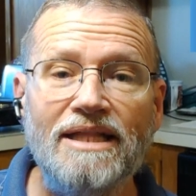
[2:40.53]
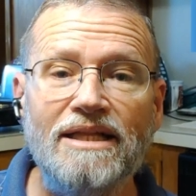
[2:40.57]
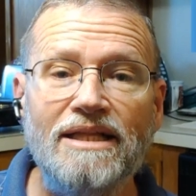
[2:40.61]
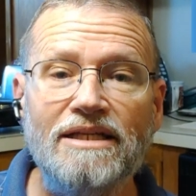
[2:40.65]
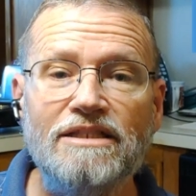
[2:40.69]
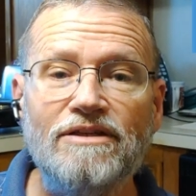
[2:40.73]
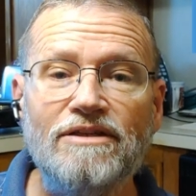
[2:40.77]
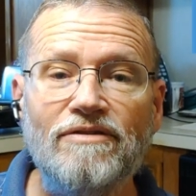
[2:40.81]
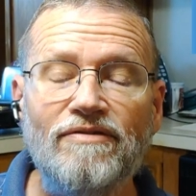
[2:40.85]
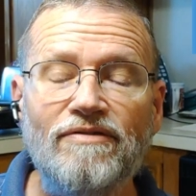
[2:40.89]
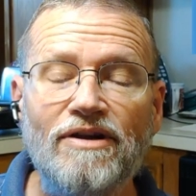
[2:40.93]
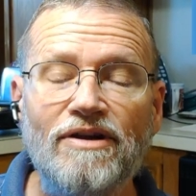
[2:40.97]

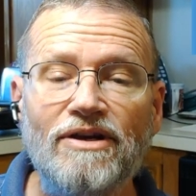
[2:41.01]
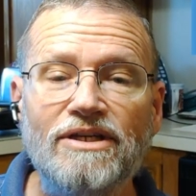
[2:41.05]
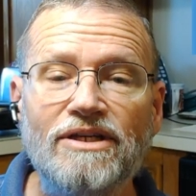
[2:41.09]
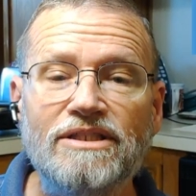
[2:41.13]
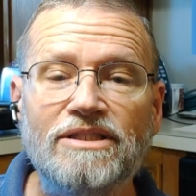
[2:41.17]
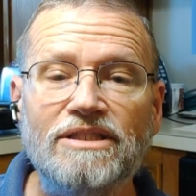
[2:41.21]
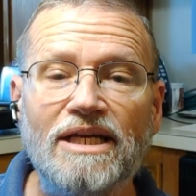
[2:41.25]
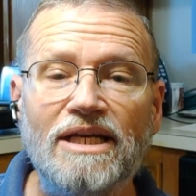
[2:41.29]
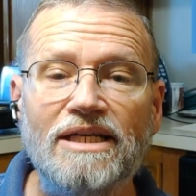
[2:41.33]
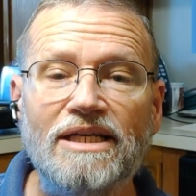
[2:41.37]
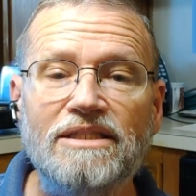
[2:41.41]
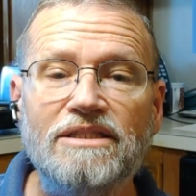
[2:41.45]
That's a very
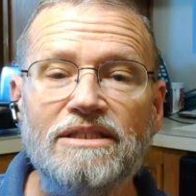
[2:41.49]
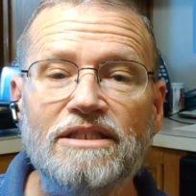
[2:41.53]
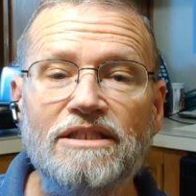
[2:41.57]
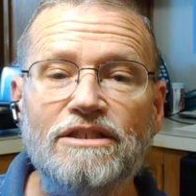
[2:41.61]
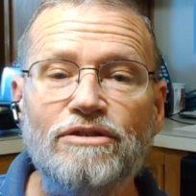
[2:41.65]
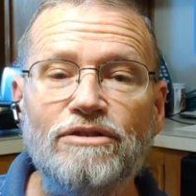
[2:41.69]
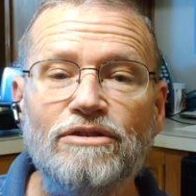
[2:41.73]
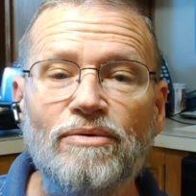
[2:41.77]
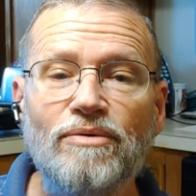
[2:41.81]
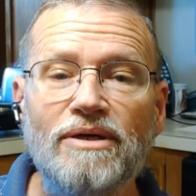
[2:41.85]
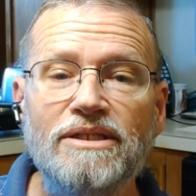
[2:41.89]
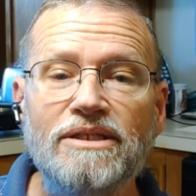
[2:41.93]
sad
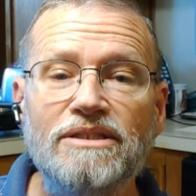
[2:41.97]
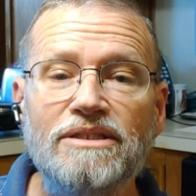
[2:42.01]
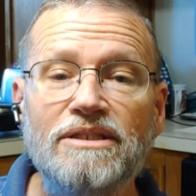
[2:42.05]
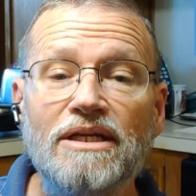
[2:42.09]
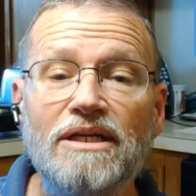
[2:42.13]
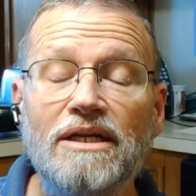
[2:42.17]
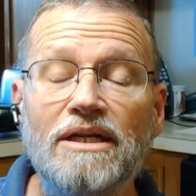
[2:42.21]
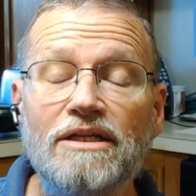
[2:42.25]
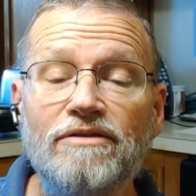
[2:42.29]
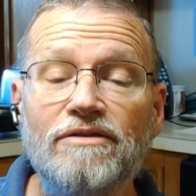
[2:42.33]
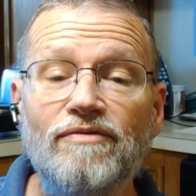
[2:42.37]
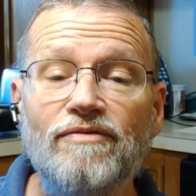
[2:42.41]
situation,
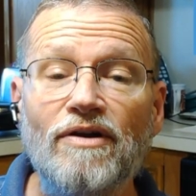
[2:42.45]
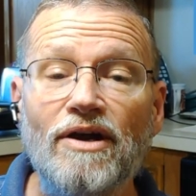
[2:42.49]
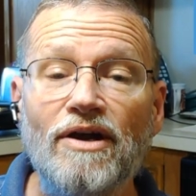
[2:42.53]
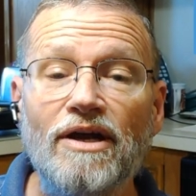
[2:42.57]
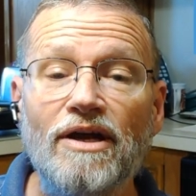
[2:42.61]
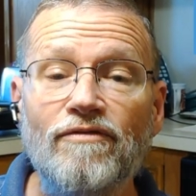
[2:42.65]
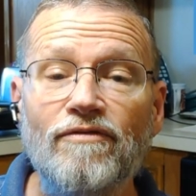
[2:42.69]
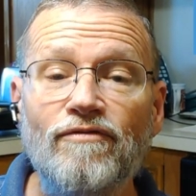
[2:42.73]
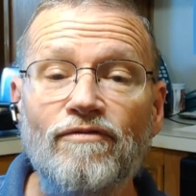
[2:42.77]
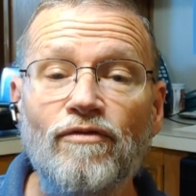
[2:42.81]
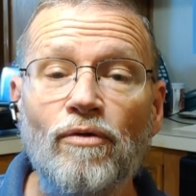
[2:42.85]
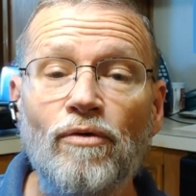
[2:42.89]
and it's very
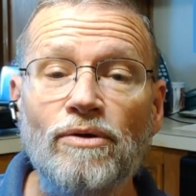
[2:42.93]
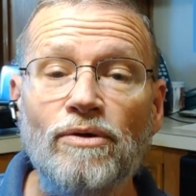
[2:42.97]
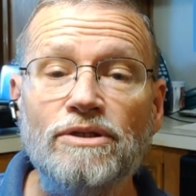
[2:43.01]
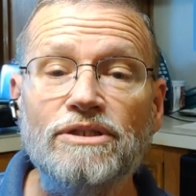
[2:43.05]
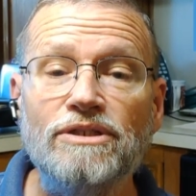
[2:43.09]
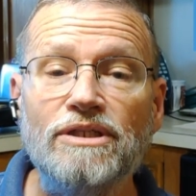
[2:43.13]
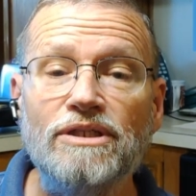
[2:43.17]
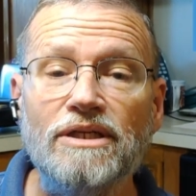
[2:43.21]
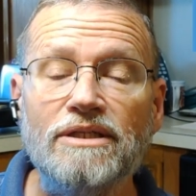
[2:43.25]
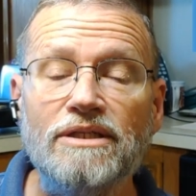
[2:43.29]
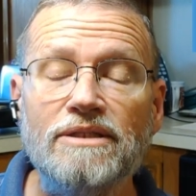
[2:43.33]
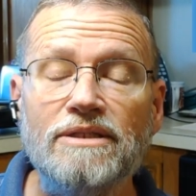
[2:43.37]

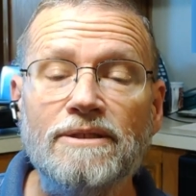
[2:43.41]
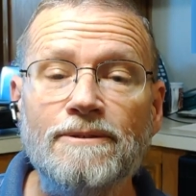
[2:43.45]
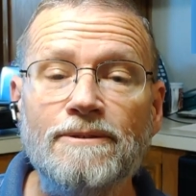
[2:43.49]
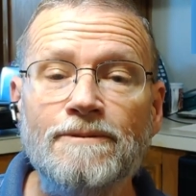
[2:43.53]
unfortunate.